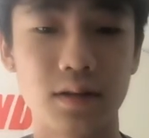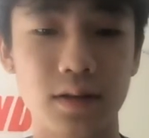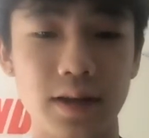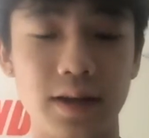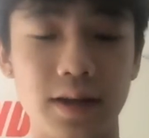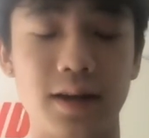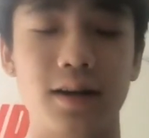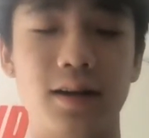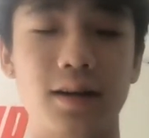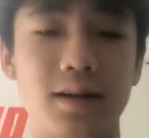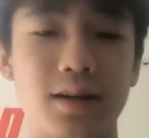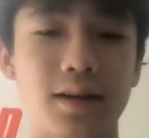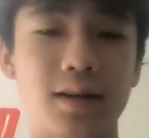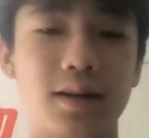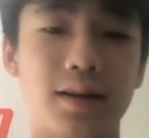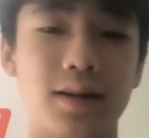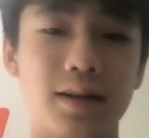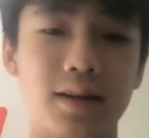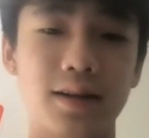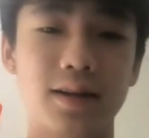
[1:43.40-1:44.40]
Yeah.
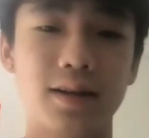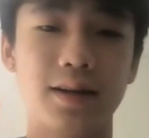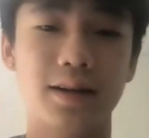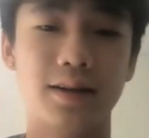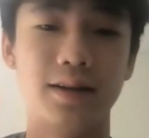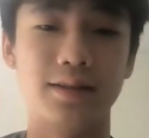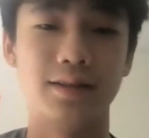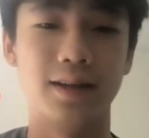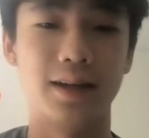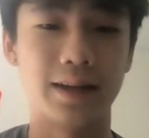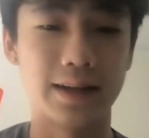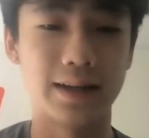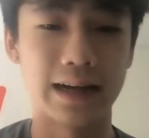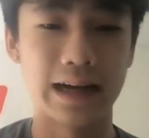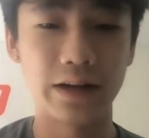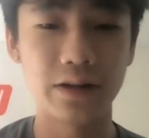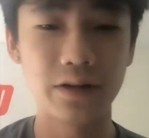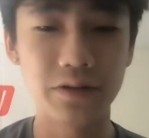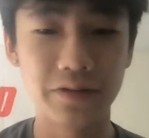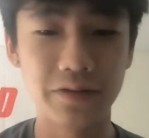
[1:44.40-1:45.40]
And like,
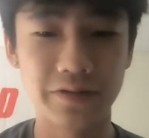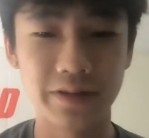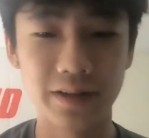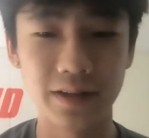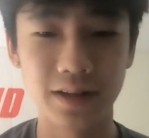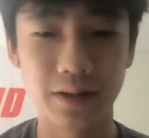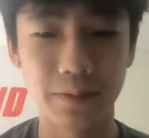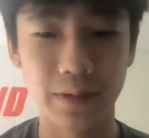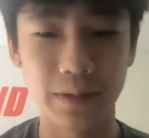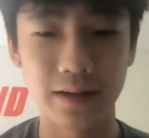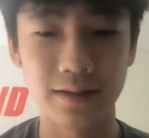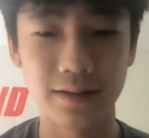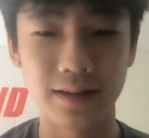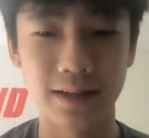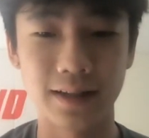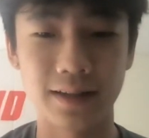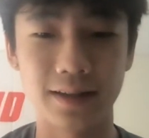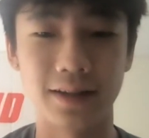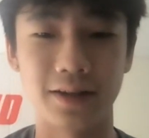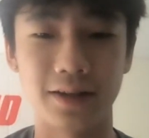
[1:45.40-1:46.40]
how do you feel about
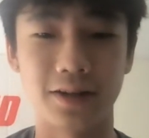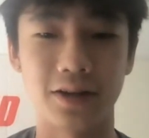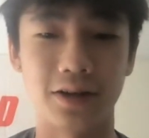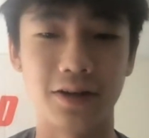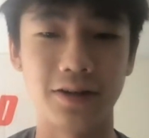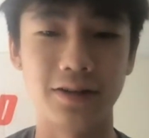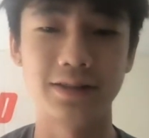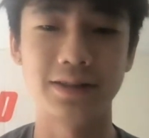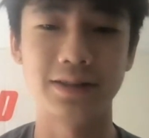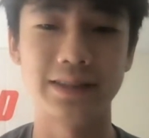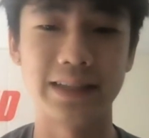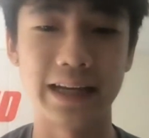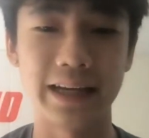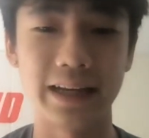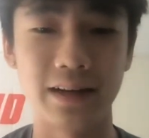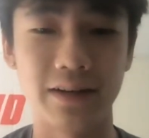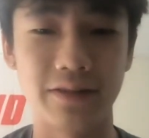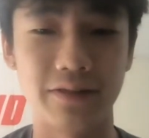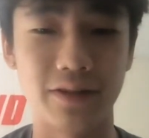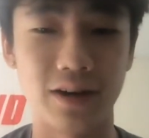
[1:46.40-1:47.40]
like the current
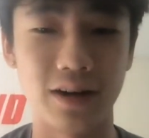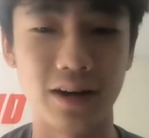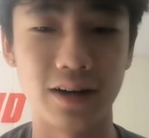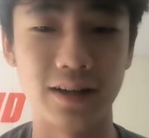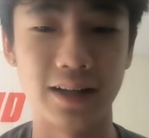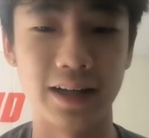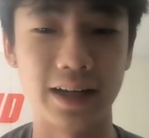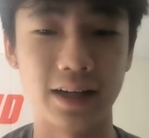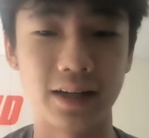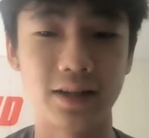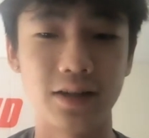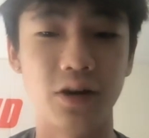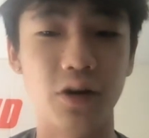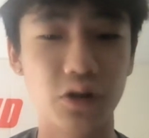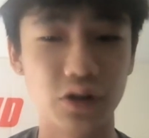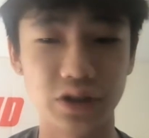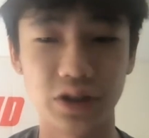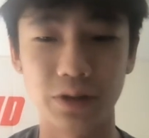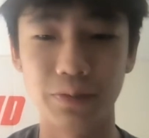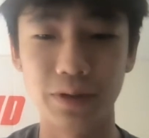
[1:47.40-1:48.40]
state of our like
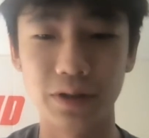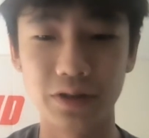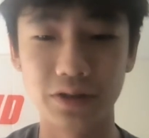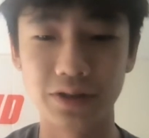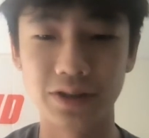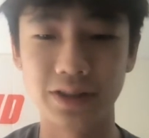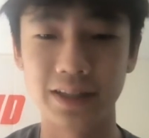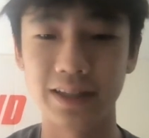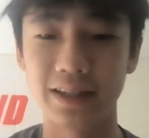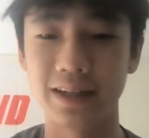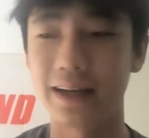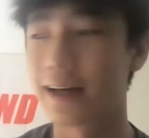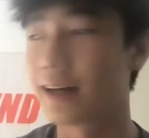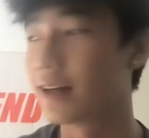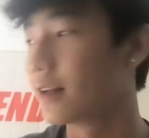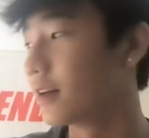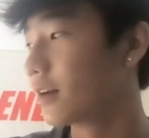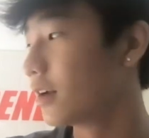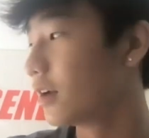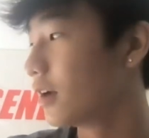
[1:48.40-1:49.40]
ocean pollution?
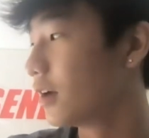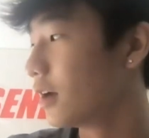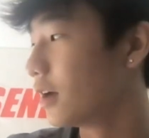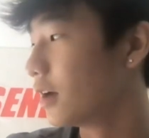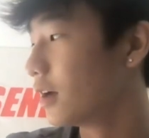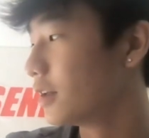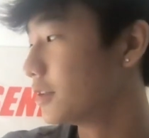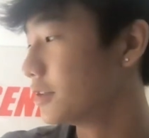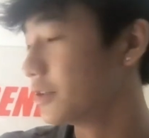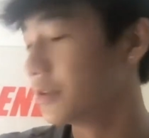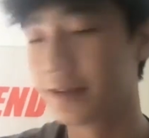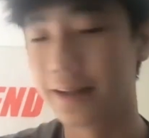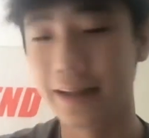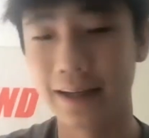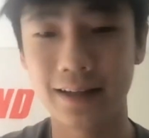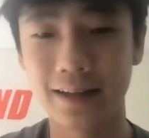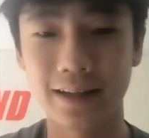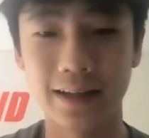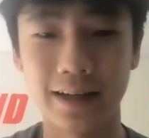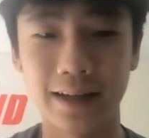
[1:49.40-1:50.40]
And do you
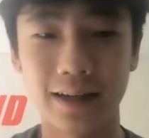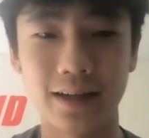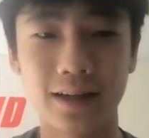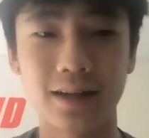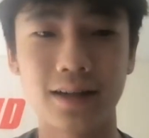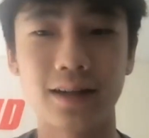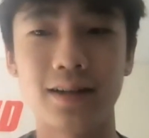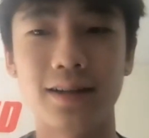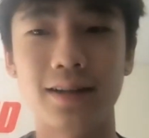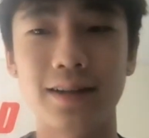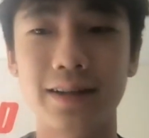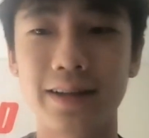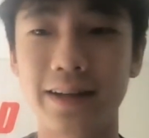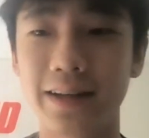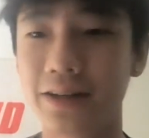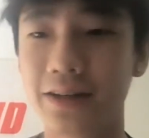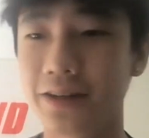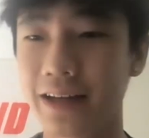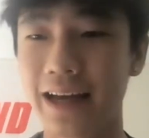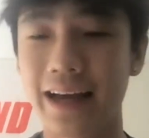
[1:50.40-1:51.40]
think like
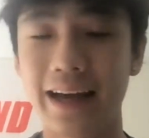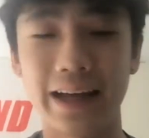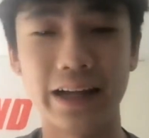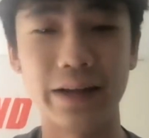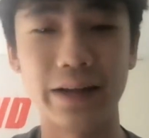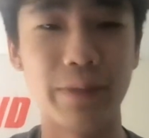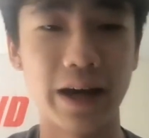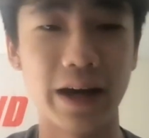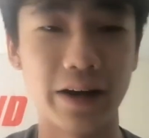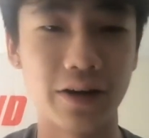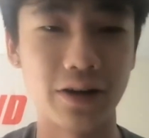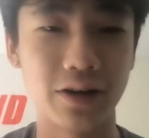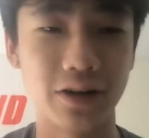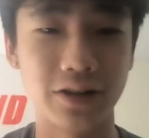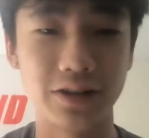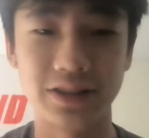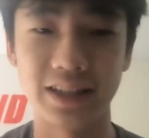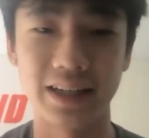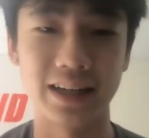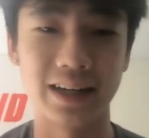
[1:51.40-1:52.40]
it'll get any better or
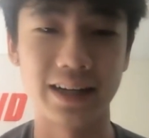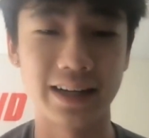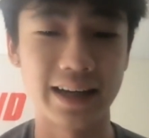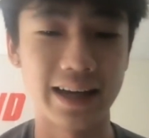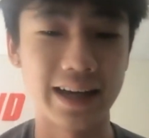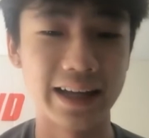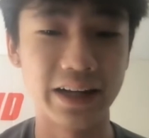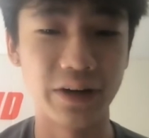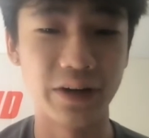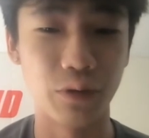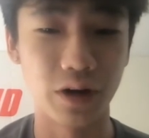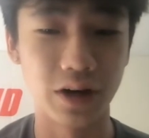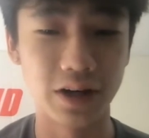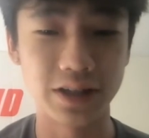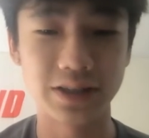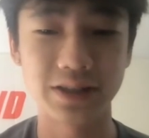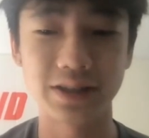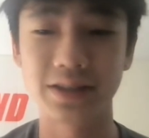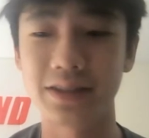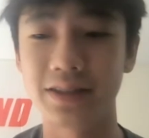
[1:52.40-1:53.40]
is it gonna get any
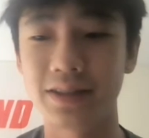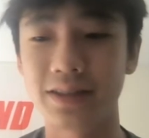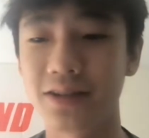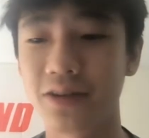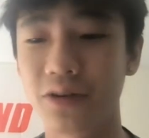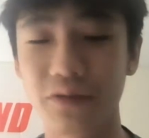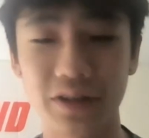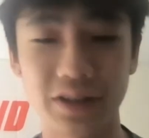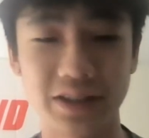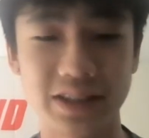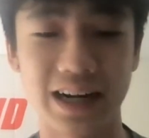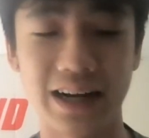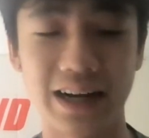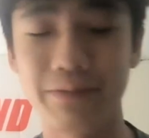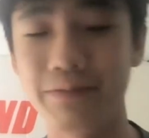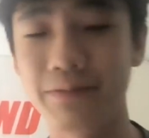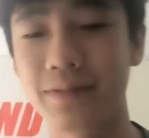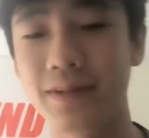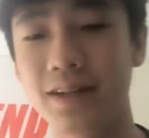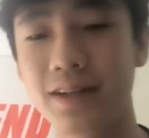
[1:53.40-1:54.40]
worse over
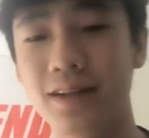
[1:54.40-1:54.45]
time?